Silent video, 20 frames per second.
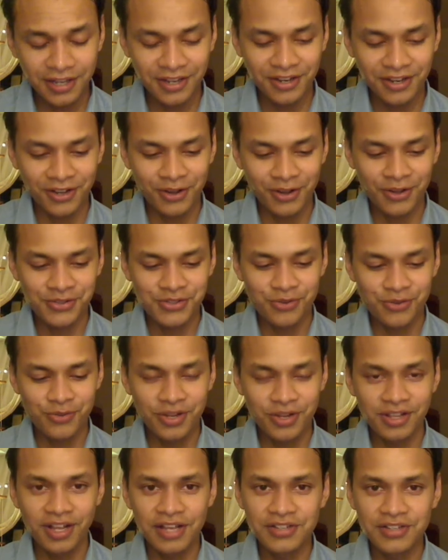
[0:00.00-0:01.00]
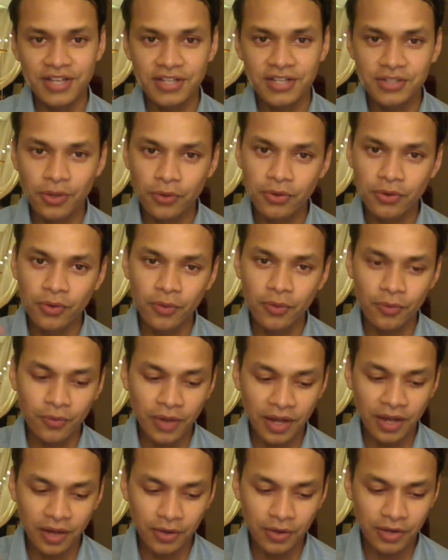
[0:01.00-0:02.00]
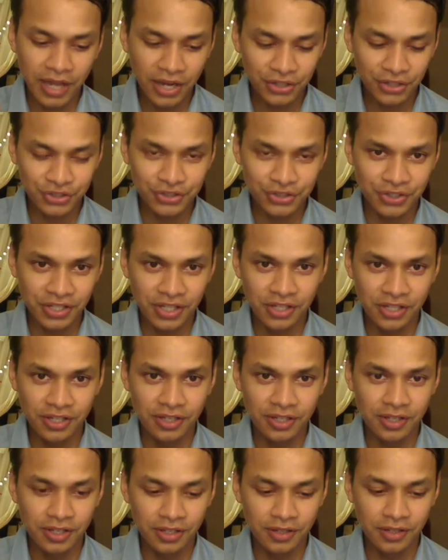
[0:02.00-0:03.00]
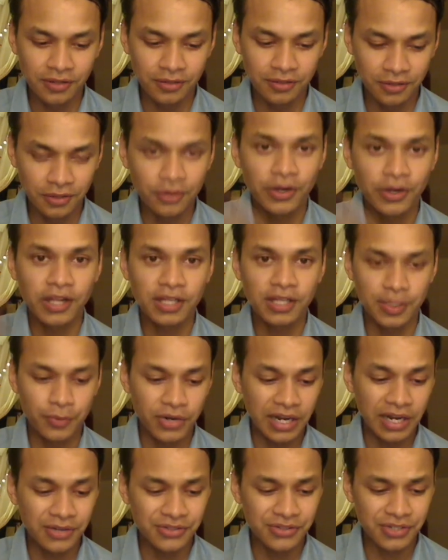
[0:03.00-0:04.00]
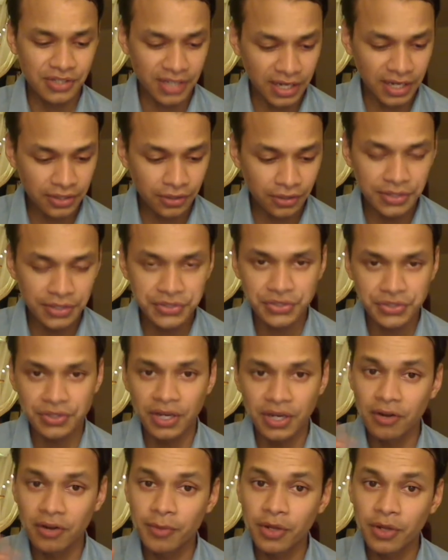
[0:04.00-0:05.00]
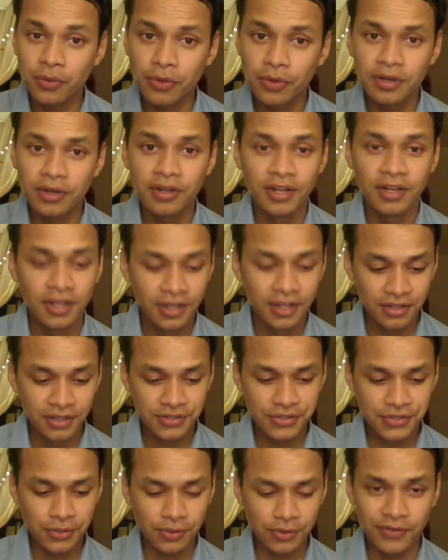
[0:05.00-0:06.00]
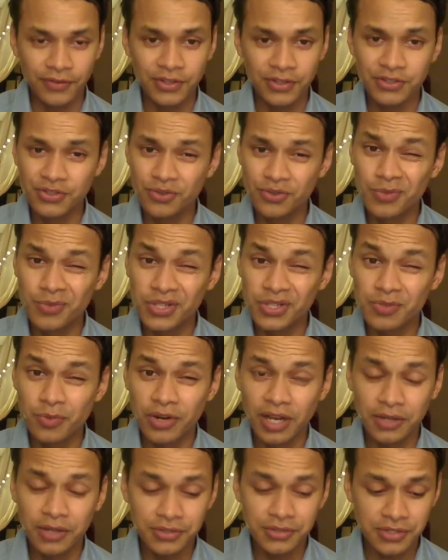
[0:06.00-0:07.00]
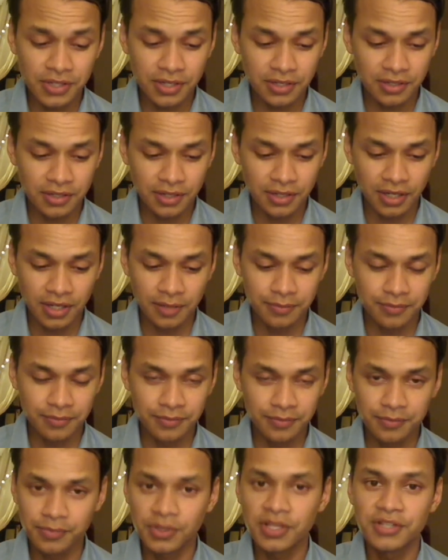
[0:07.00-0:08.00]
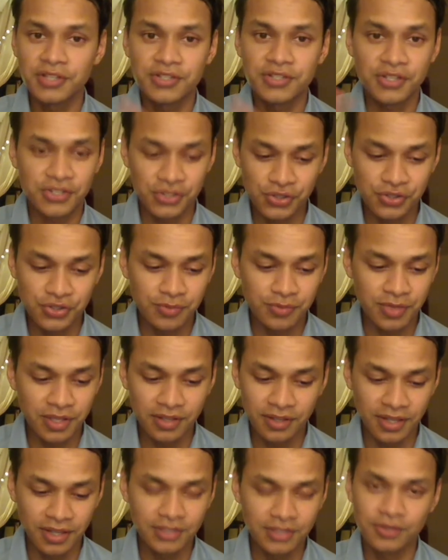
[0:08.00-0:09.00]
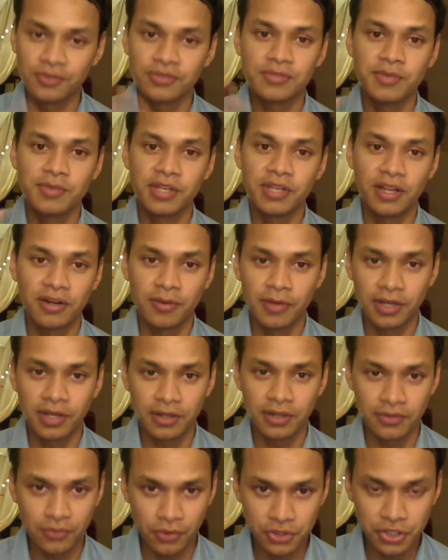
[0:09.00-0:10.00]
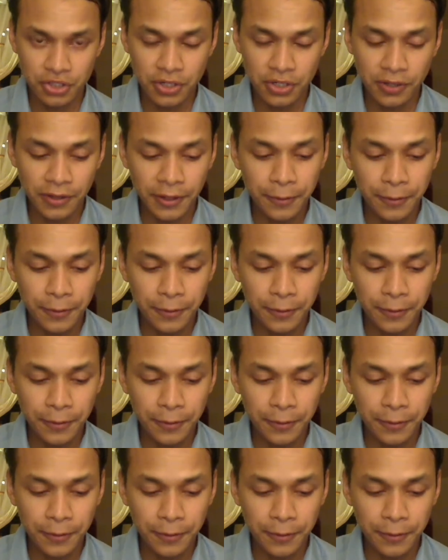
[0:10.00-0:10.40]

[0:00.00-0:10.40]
I also realized I don't know how to actually correctly pronounce the title. It's an Arabic word, so if I do mispronounce it, please excuse me. I don't speak Arabic, unfortunately.